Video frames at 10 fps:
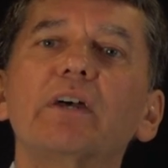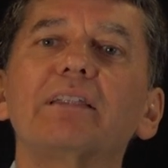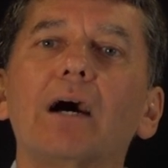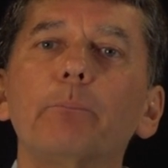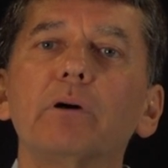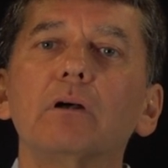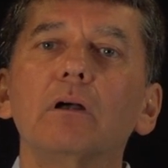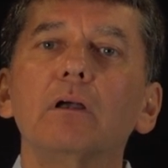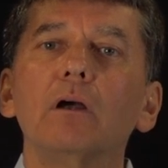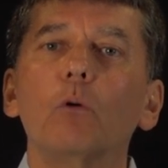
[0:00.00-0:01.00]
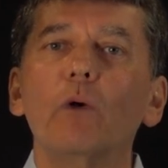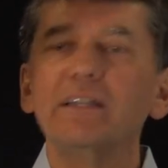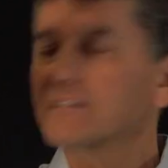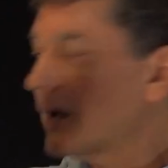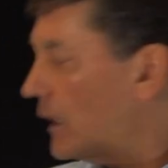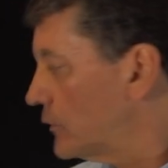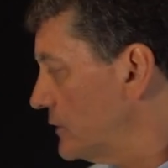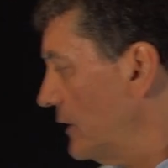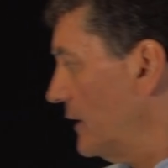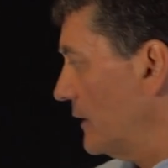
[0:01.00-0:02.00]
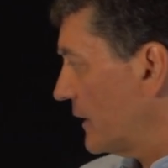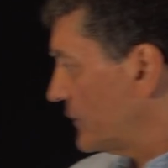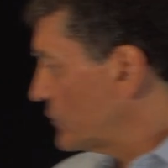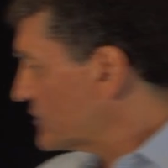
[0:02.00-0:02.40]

went up, went down, and you